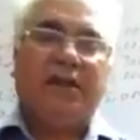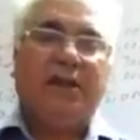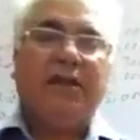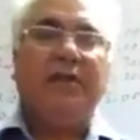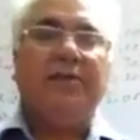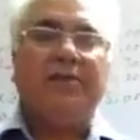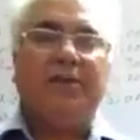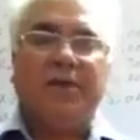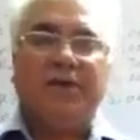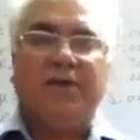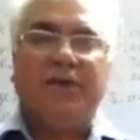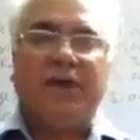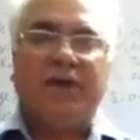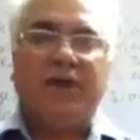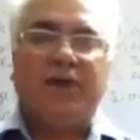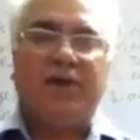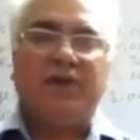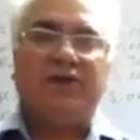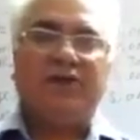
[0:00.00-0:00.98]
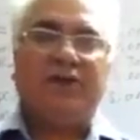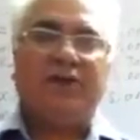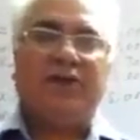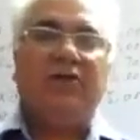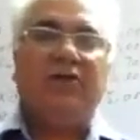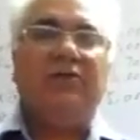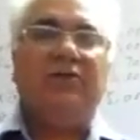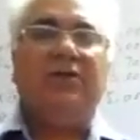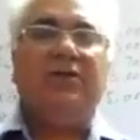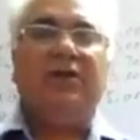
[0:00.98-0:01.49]
trading, profit and loss
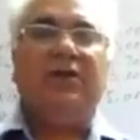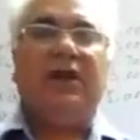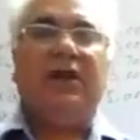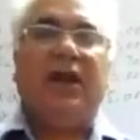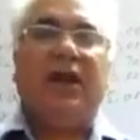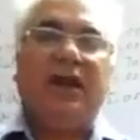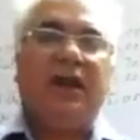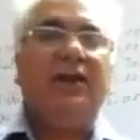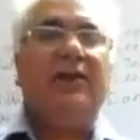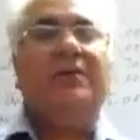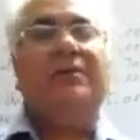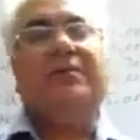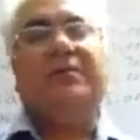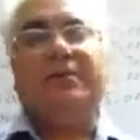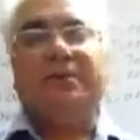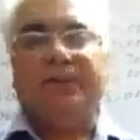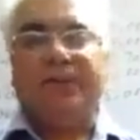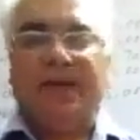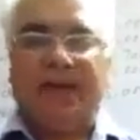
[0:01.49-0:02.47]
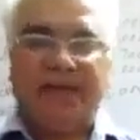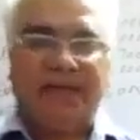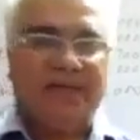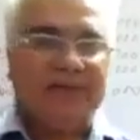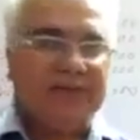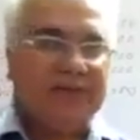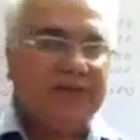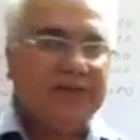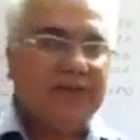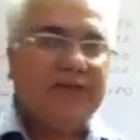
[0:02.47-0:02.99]
account and balance
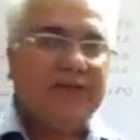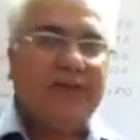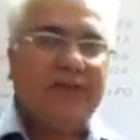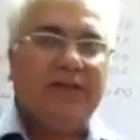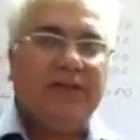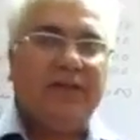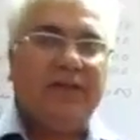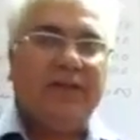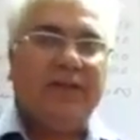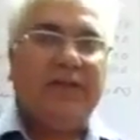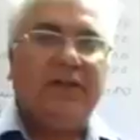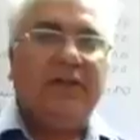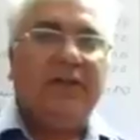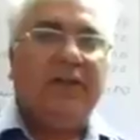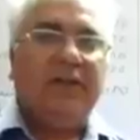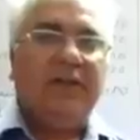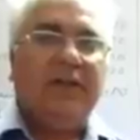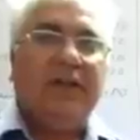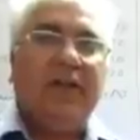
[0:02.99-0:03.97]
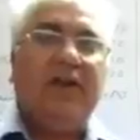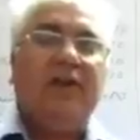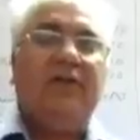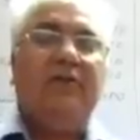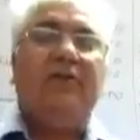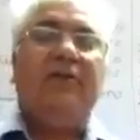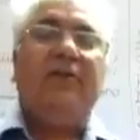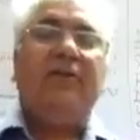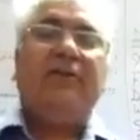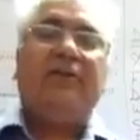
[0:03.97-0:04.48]
sheet.
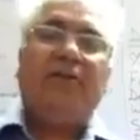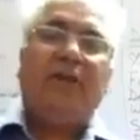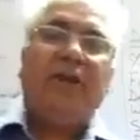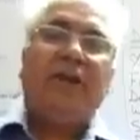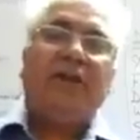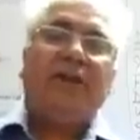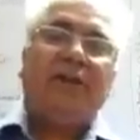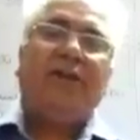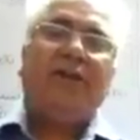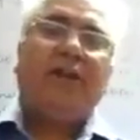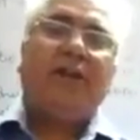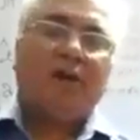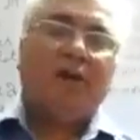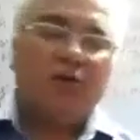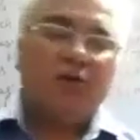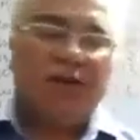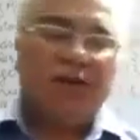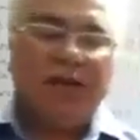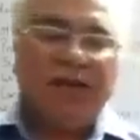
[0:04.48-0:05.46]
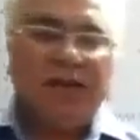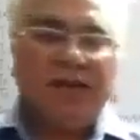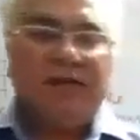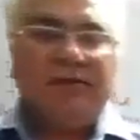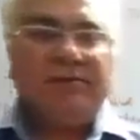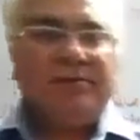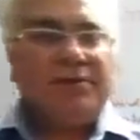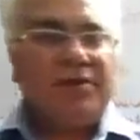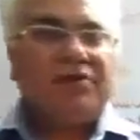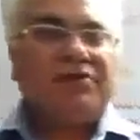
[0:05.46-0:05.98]
Now, what is our
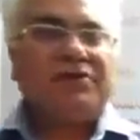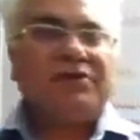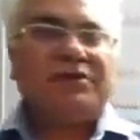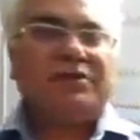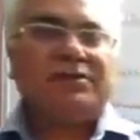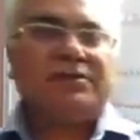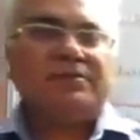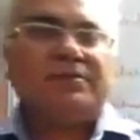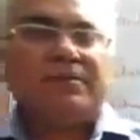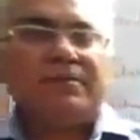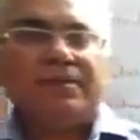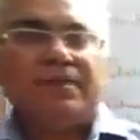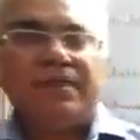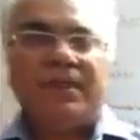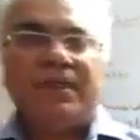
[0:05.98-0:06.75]
accounting process?